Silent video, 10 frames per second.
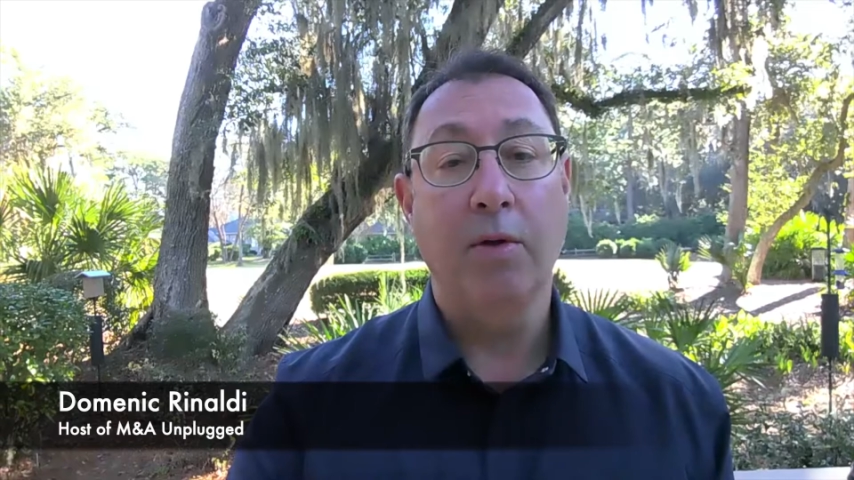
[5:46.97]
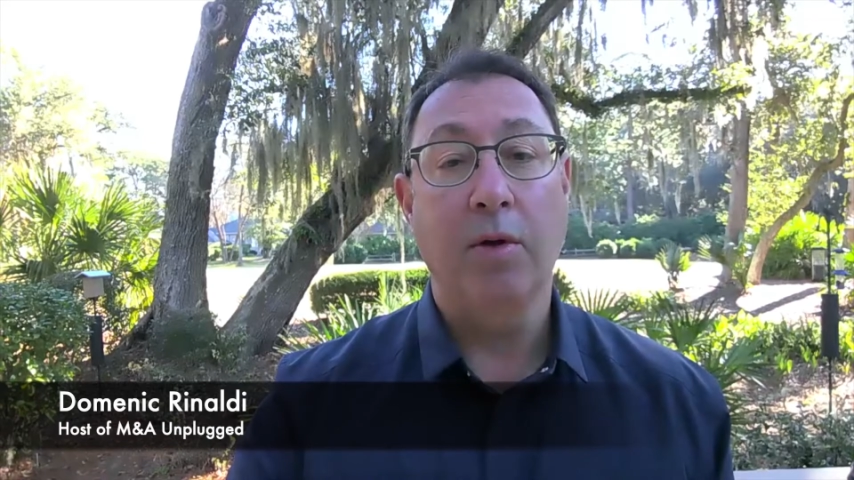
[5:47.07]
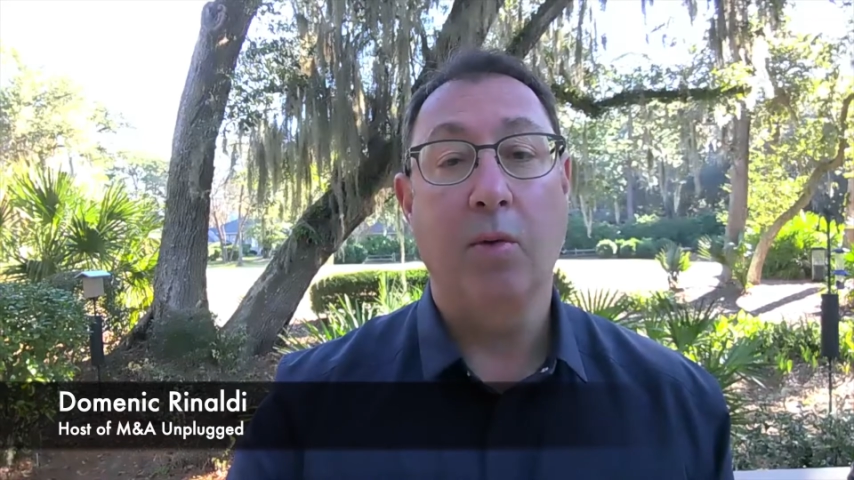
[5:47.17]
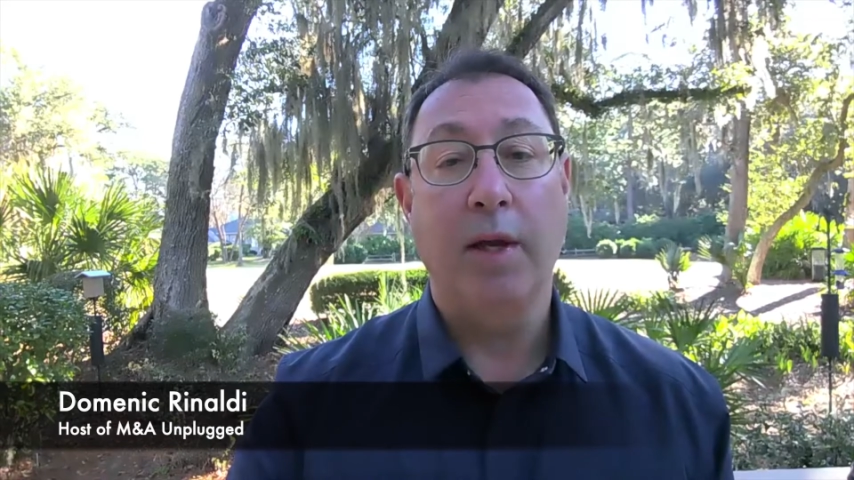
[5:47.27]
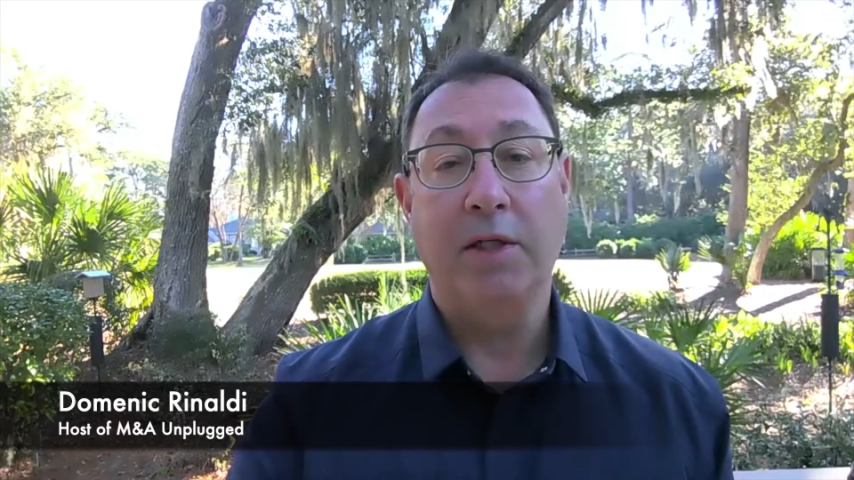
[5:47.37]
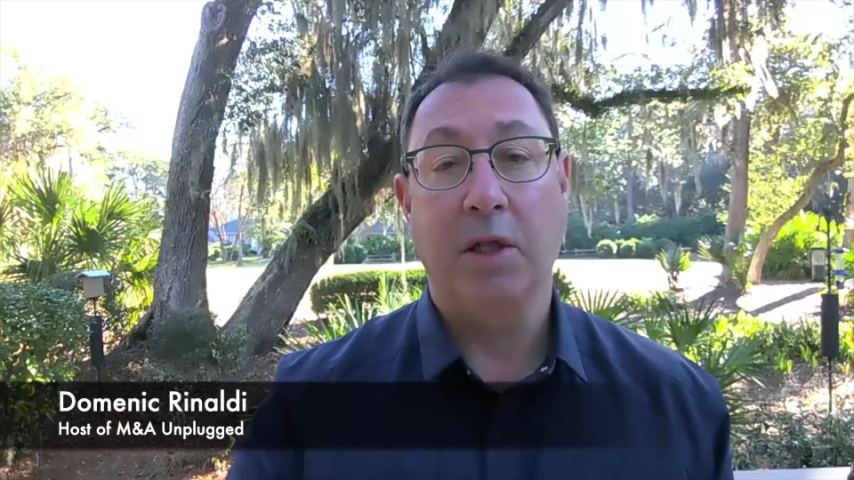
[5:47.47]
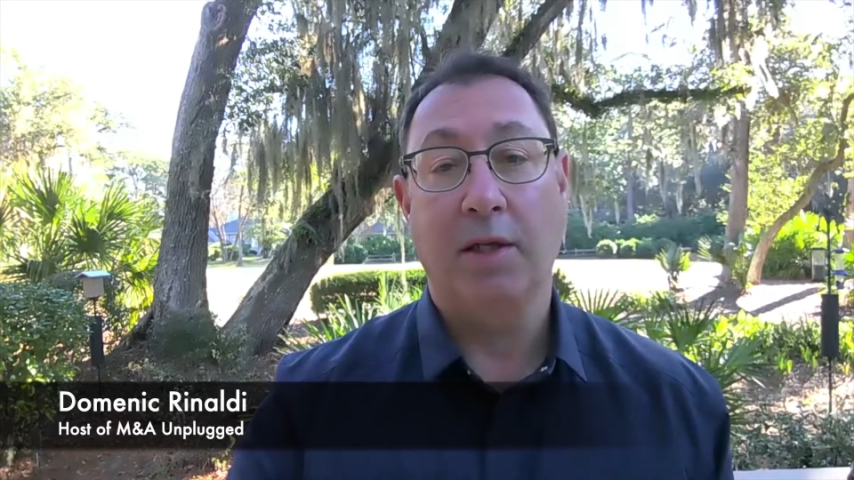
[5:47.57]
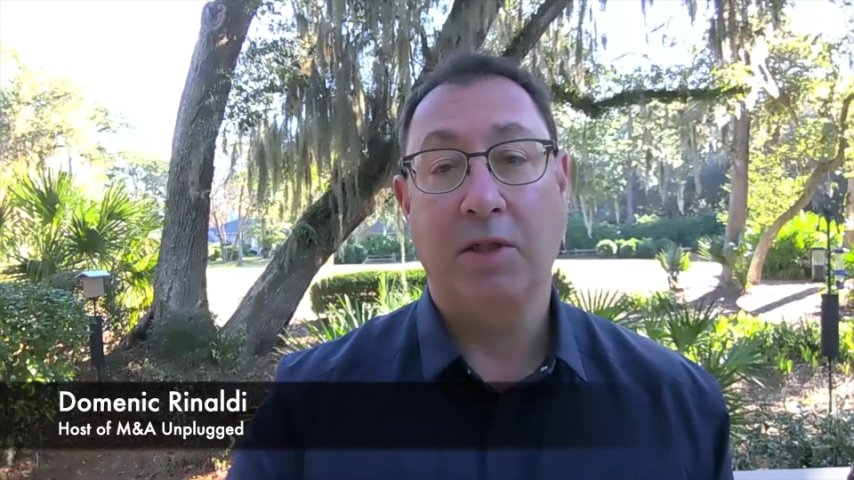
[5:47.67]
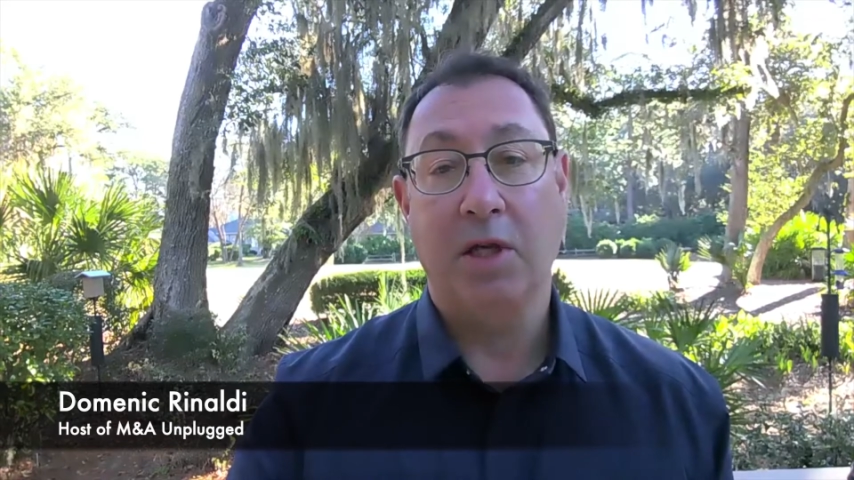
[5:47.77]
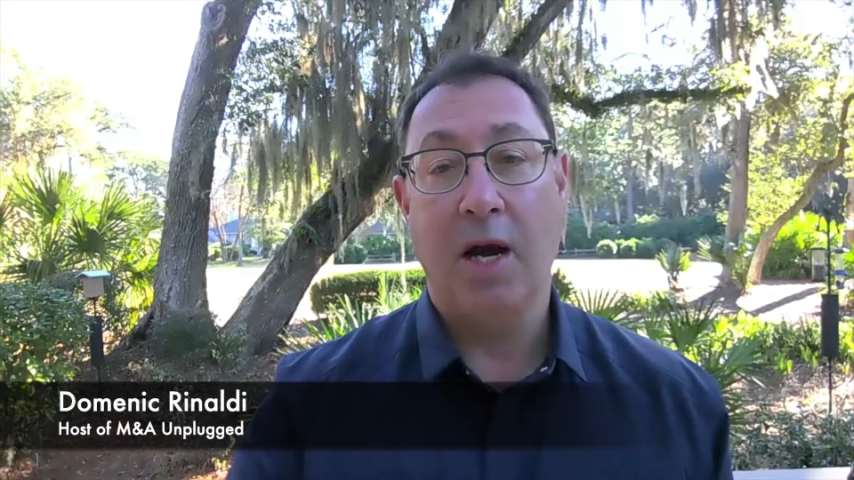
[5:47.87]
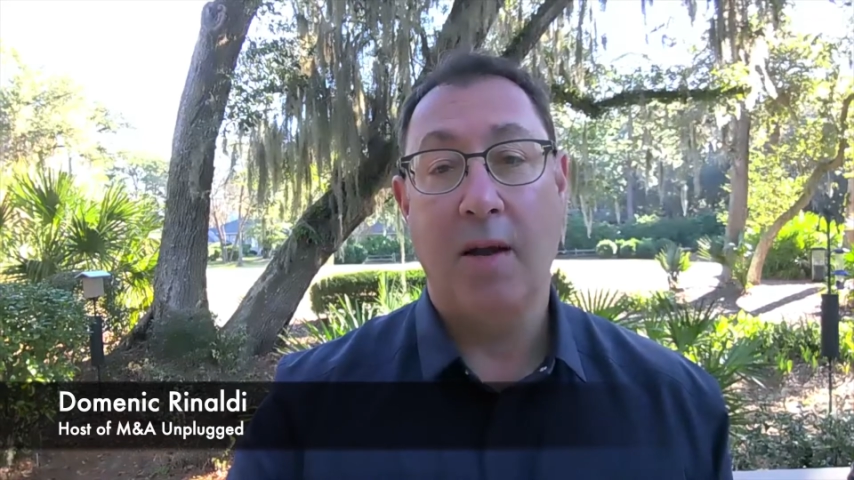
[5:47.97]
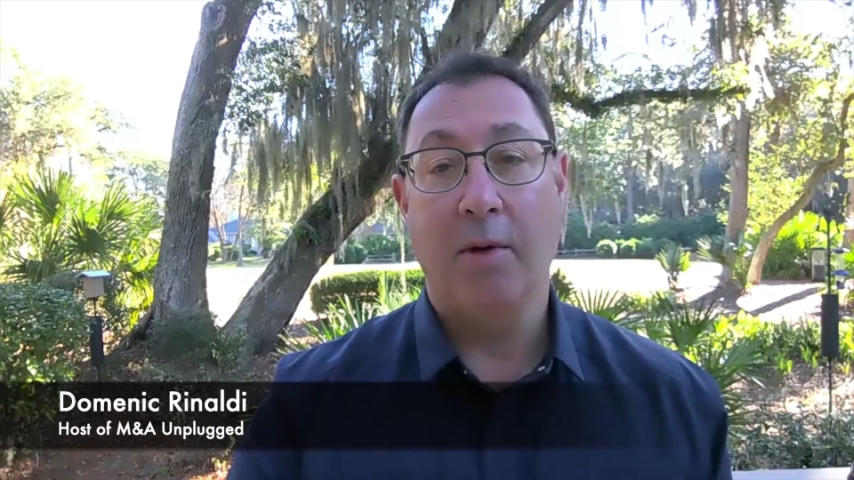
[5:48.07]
to waste less time